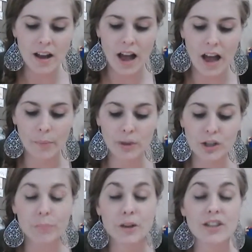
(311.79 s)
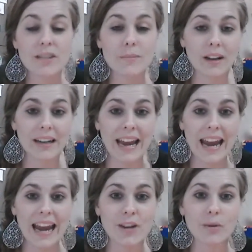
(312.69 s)
When you purchase Mary
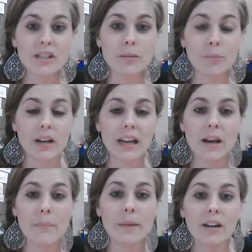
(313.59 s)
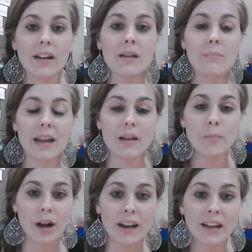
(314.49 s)
Kay, you are supporting an American-made
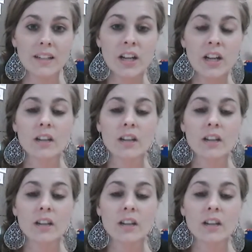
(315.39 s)
product.